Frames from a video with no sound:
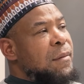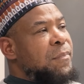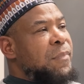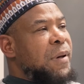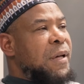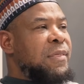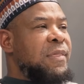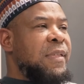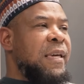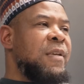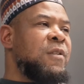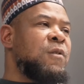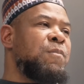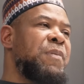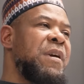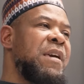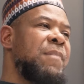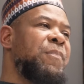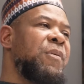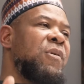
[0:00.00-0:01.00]
But these
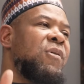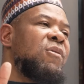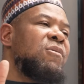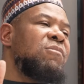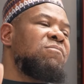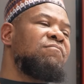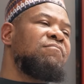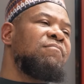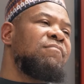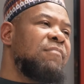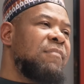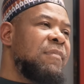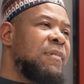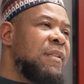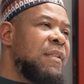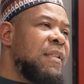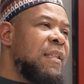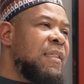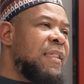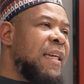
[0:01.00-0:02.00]
people,
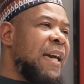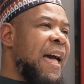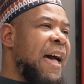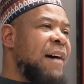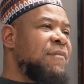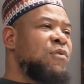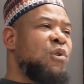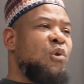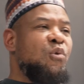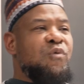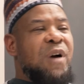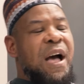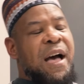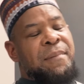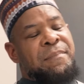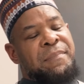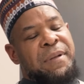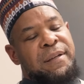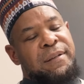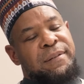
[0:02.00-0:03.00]
they have no
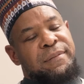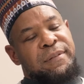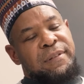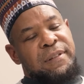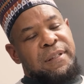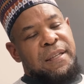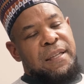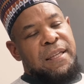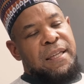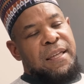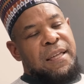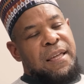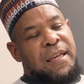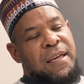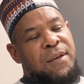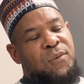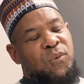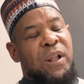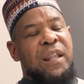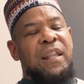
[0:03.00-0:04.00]
rahmah.
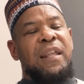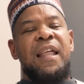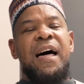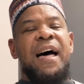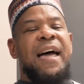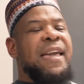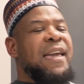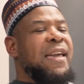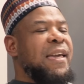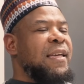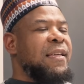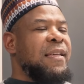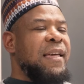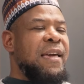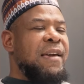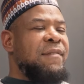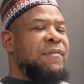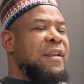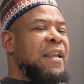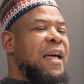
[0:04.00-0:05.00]
Wallahi,
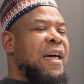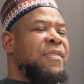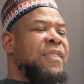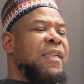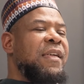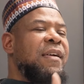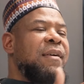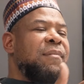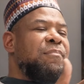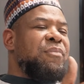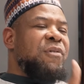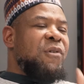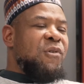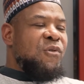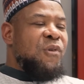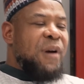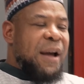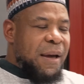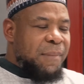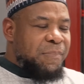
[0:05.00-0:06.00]
even on the
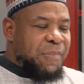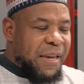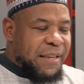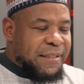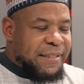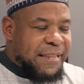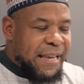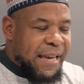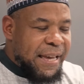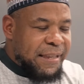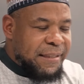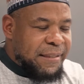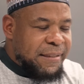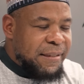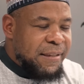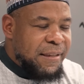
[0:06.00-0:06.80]
program they said,